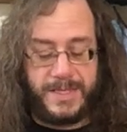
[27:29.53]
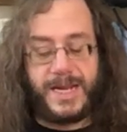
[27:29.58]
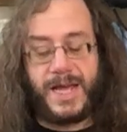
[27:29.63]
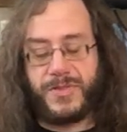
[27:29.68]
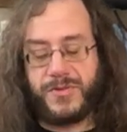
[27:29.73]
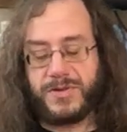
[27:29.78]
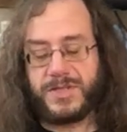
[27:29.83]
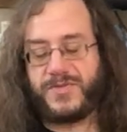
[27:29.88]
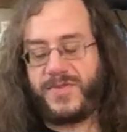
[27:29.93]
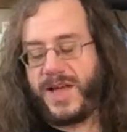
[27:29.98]

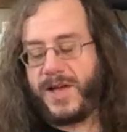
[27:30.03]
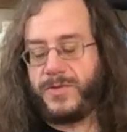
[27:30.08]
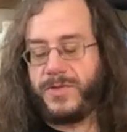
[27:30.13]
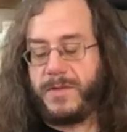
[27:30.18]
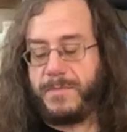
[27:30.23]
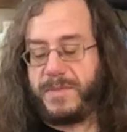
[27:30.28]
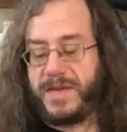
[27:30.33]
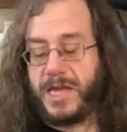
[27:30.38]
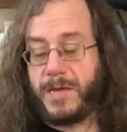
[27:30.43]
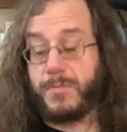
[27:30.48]
Danthres
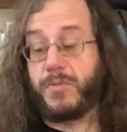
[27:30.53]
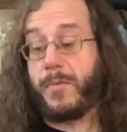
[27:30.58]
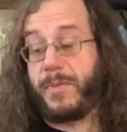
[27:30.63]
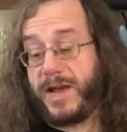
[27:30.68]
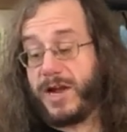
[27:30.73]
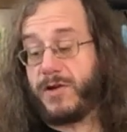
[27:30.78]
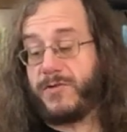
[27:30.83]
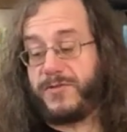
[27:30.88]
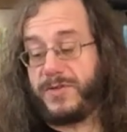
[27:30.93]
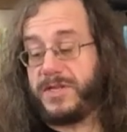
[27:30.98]
found that being
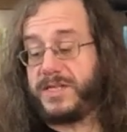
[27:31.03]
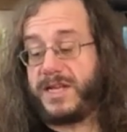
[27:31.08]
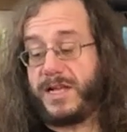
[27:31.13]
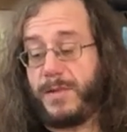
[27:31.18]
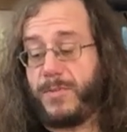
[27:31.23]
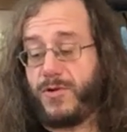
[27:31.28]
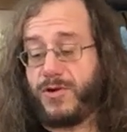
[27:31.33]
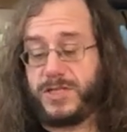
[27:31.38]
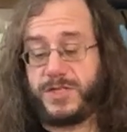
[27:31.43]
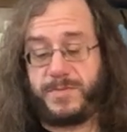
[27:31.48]
prepared for the
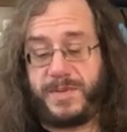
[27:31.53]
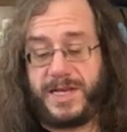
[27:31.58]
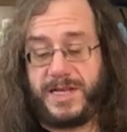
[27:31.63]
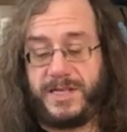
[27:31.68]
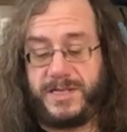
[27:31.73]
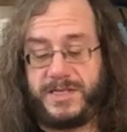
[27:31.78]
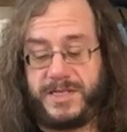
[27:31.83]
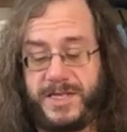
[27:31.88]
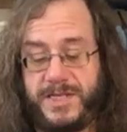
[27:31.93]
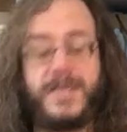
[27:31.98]
teleport
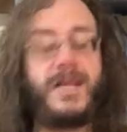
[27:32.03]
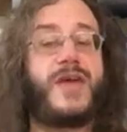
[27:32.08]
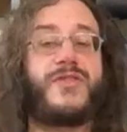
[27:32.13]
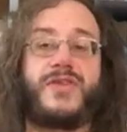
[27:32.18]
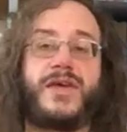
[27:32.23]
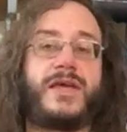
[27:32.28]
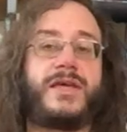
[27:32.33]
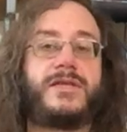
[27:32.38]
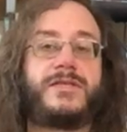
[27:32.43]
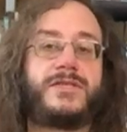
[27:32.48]
spell did
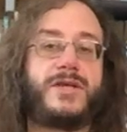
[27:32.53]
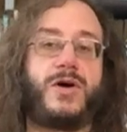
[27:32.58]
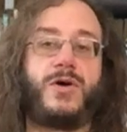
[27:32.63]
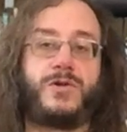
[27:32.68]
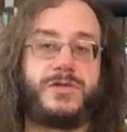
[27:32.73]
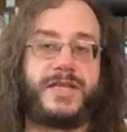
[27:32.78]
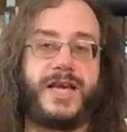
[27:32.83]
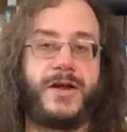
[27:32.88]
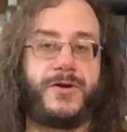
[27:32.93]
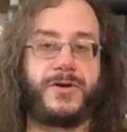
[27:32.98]
nothing to
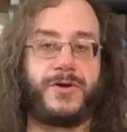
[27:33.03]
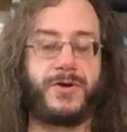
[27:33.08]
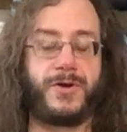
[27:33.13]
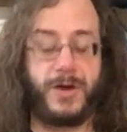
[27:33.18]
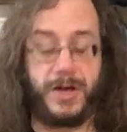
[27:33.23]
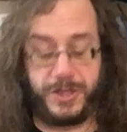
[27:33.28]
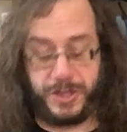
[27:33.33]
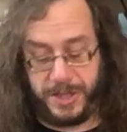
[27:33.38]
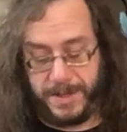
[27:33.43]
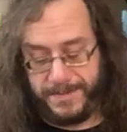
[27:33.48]
hold down her
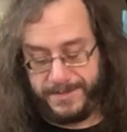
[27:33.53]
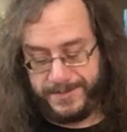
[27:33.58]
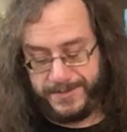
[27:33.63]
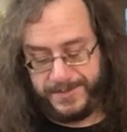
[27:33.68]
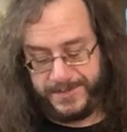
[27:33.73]
nausea.